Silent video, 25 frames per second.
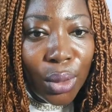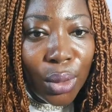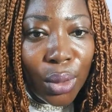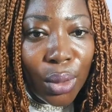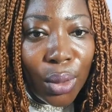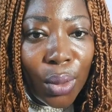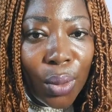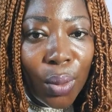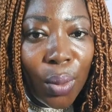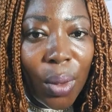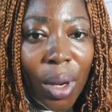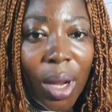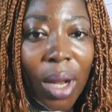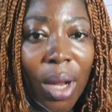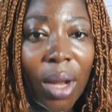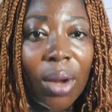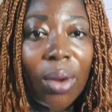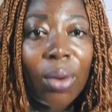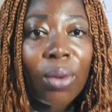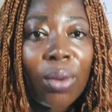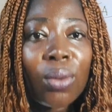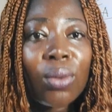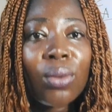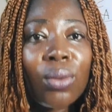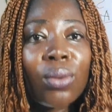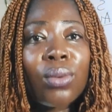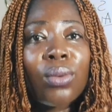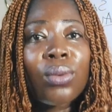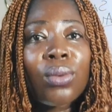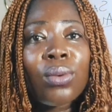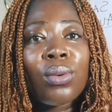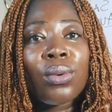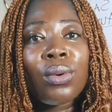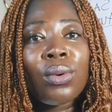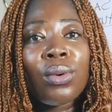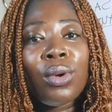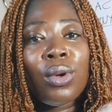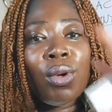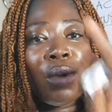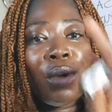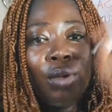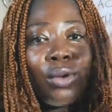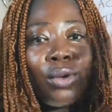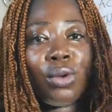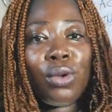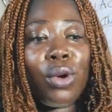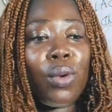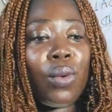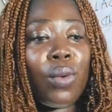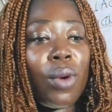Wow.
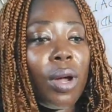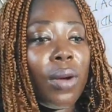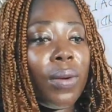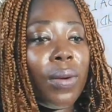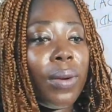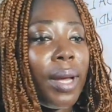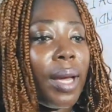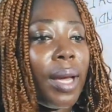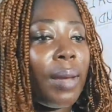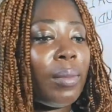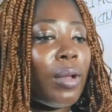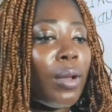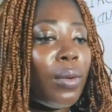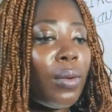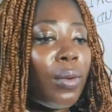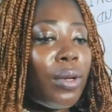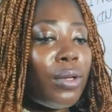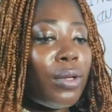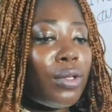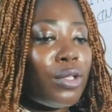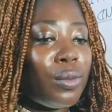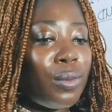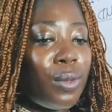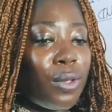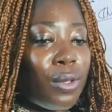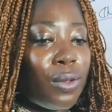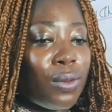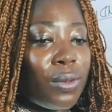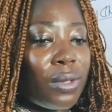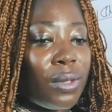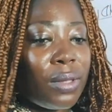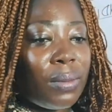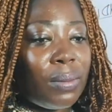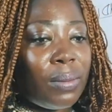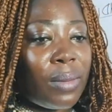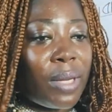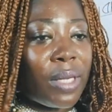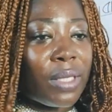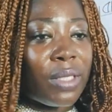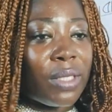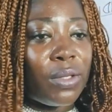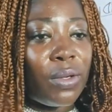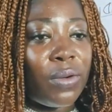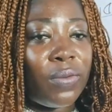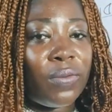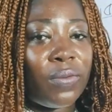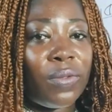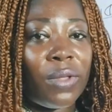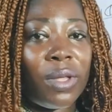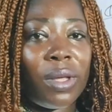Don't worry, I'm not going to be using much
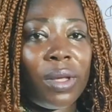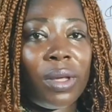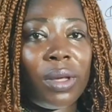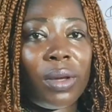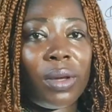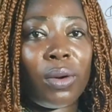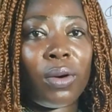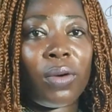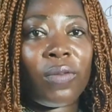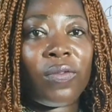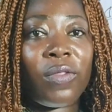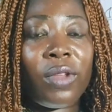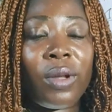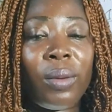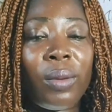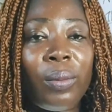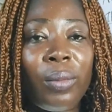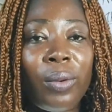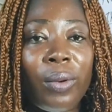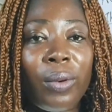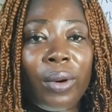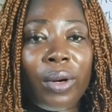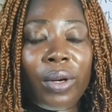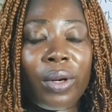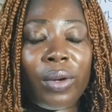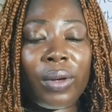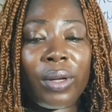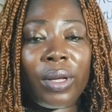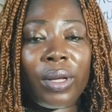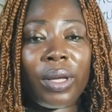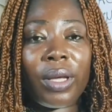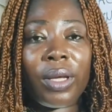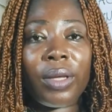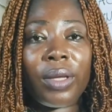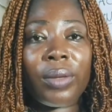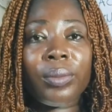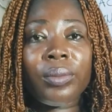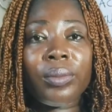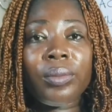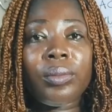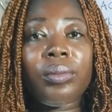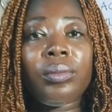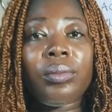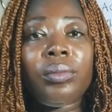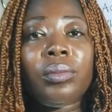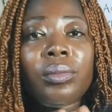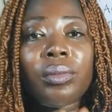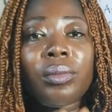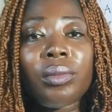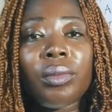of the board, okay?
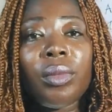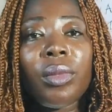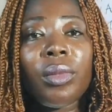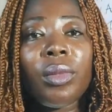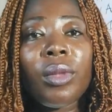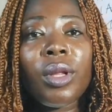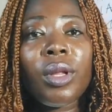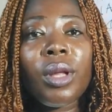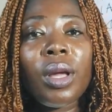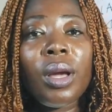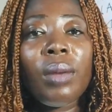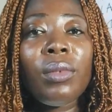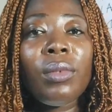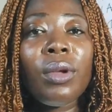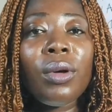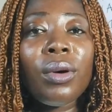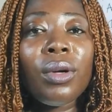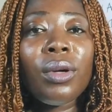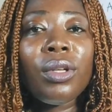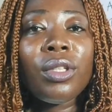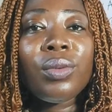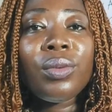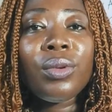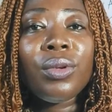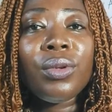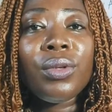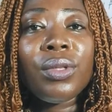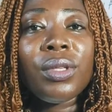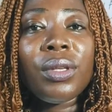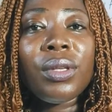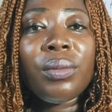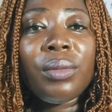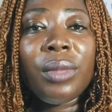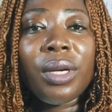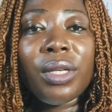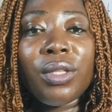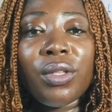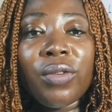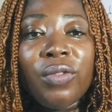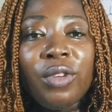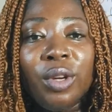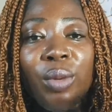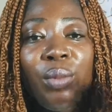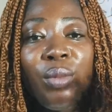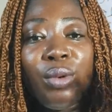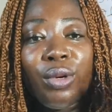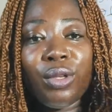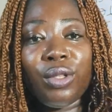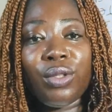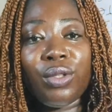I'm not going to be using much of the
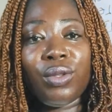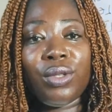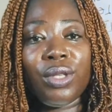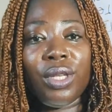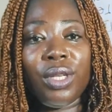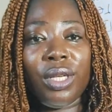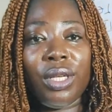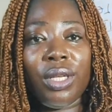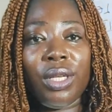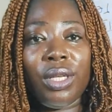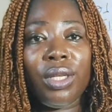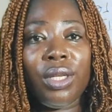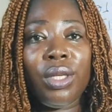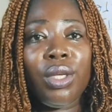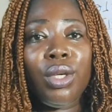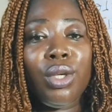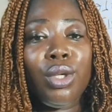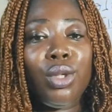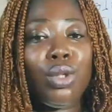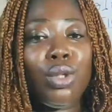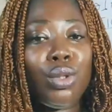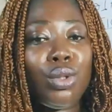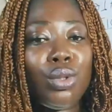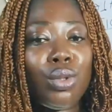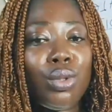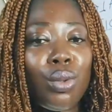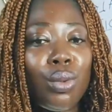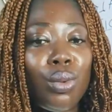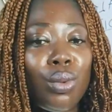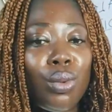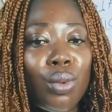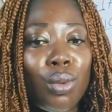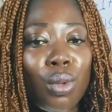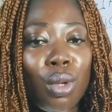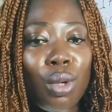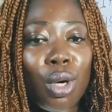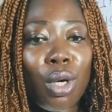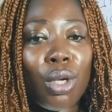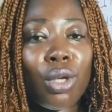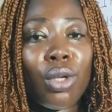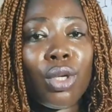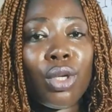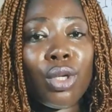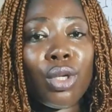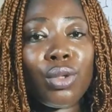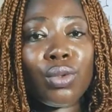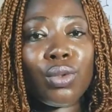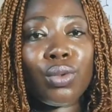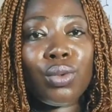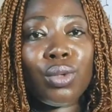board today. So all you
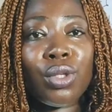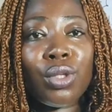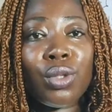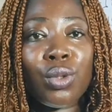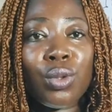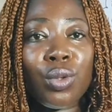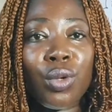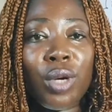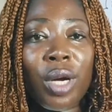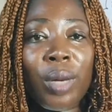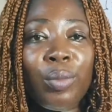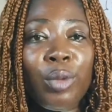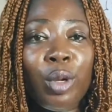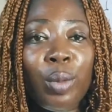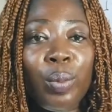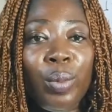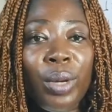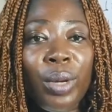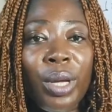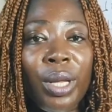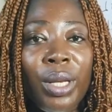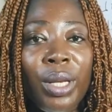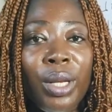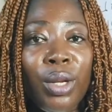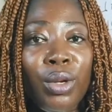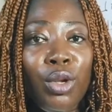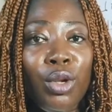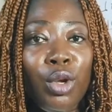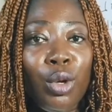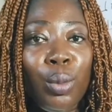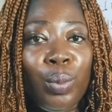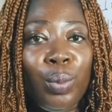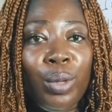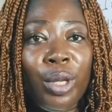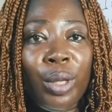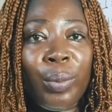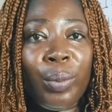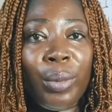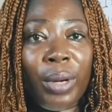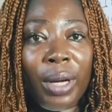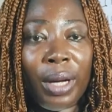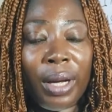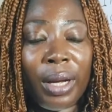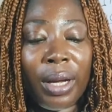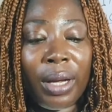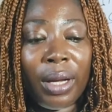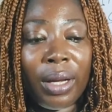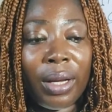need to do is to grab your pen and your paper,